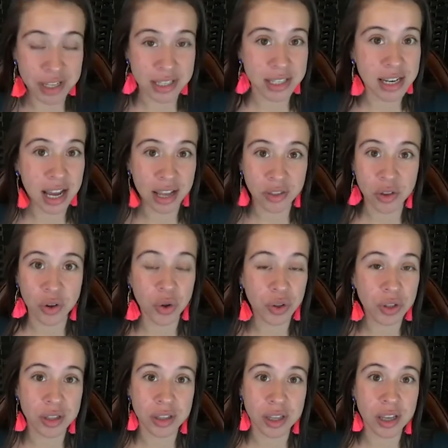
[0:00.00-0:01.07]
is not the
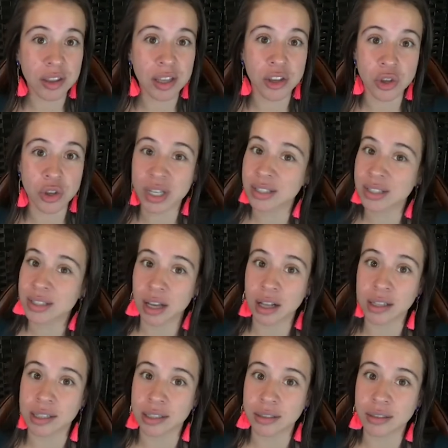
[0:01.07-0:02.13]
only thing that you
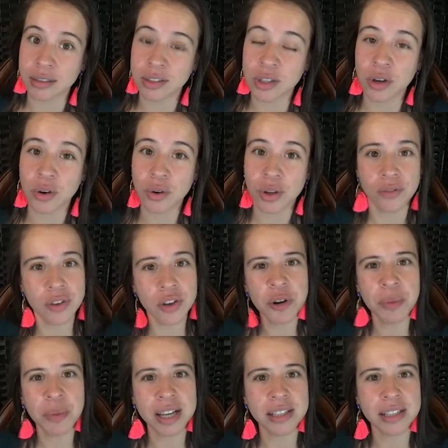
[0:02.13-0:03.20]
excel in. So if you don't
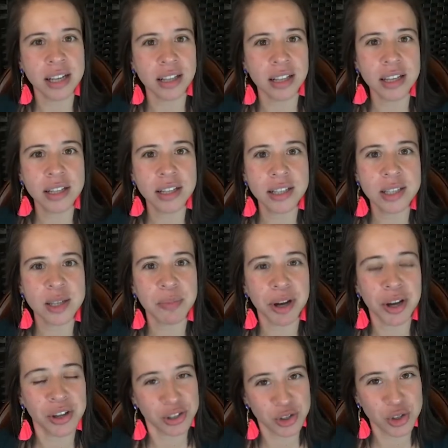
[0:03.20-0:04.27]
mind telling us
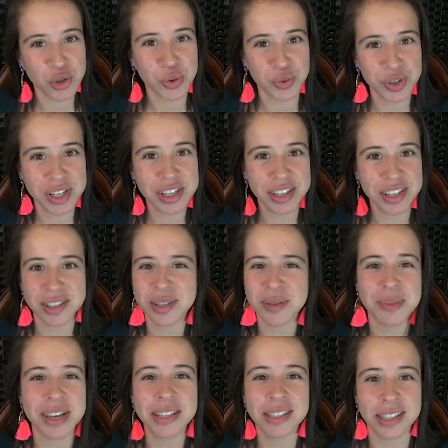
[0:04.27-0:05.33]
about your jewelry, it's
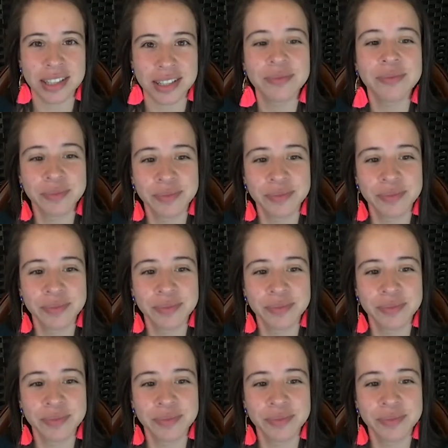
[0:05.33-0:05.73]
amazing.